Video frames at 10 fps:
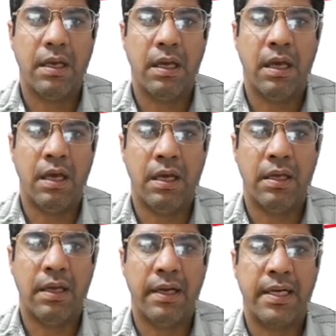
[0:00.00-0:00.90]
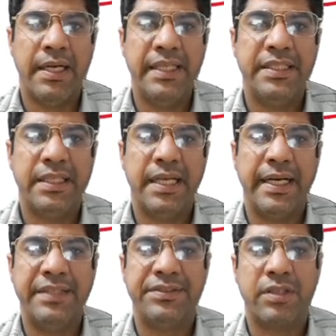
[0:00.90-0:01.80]
a condition
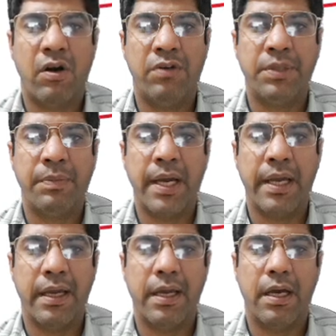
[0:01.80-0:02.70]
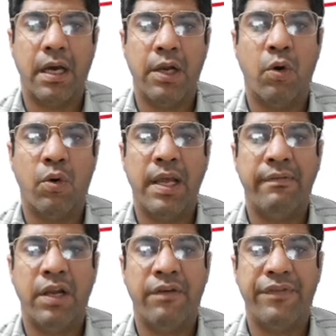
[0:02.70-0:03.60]
that is caused by a low
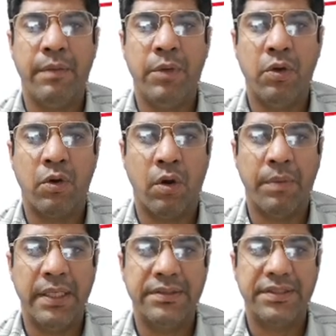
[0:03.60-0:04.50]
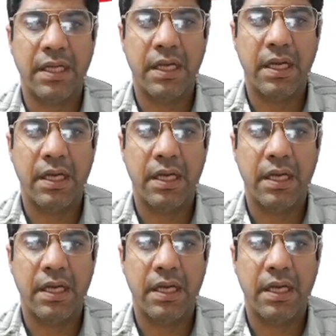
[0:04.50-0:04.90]
level of immunoglobulins,